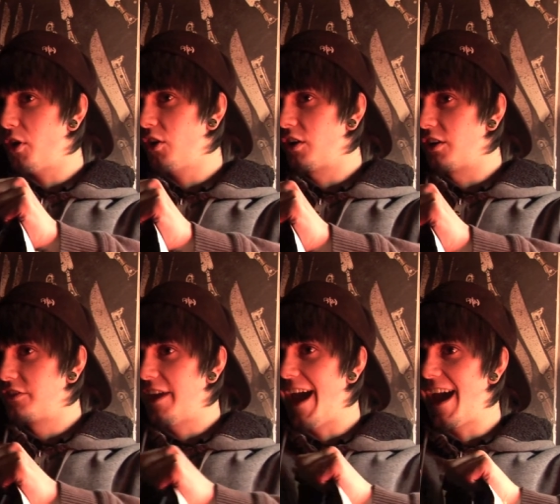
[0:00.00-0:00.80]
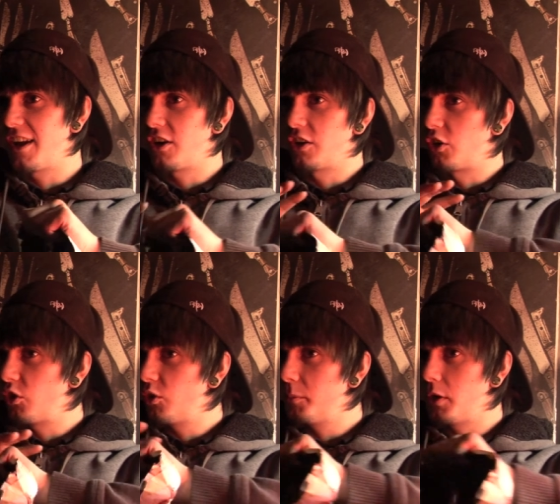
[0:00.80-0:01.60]
part to add on a
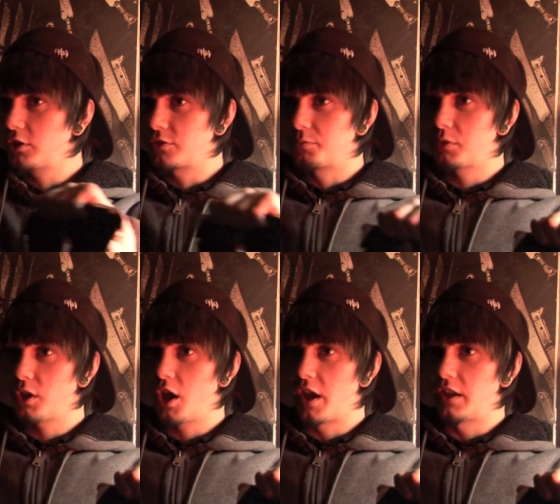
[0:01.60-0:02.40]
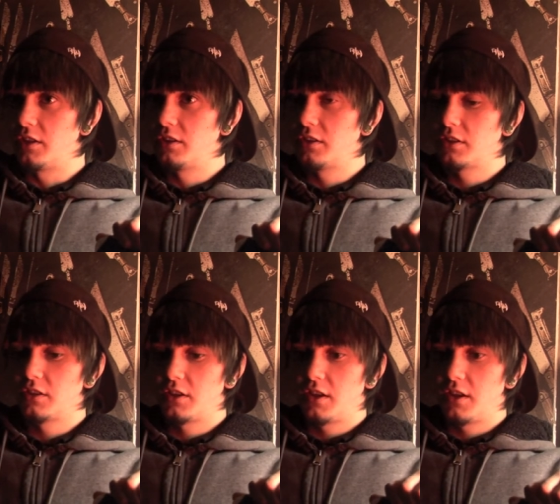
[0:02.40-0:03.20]
whole bunch of plot,
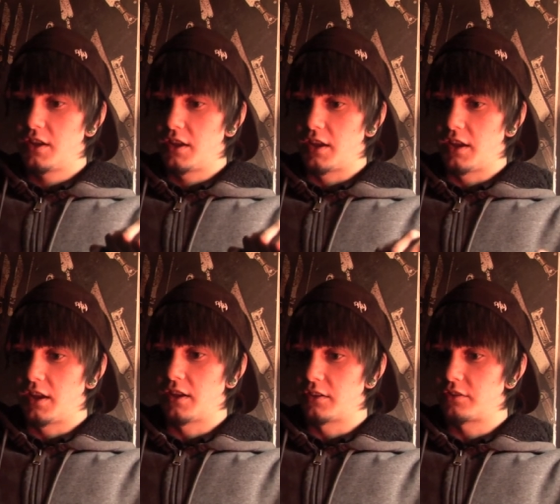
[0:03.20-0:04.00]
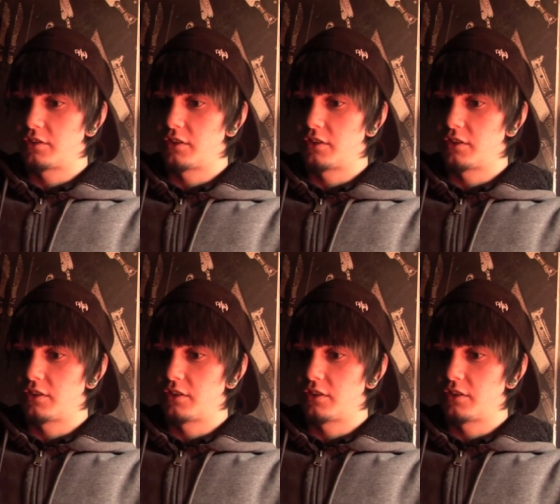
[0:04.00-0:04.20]
and